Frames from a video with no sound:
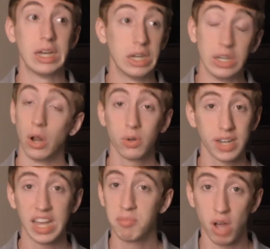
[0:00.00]
Notre
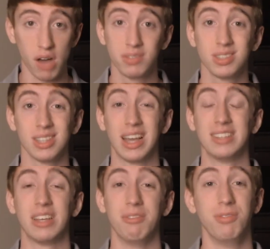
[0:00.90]
Dame obviously
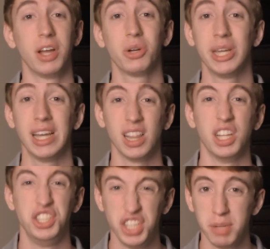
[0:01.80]
has a very
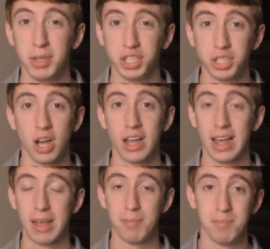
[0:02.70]
legitimate shot
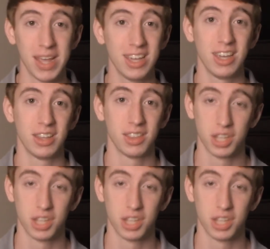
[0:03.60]
at making the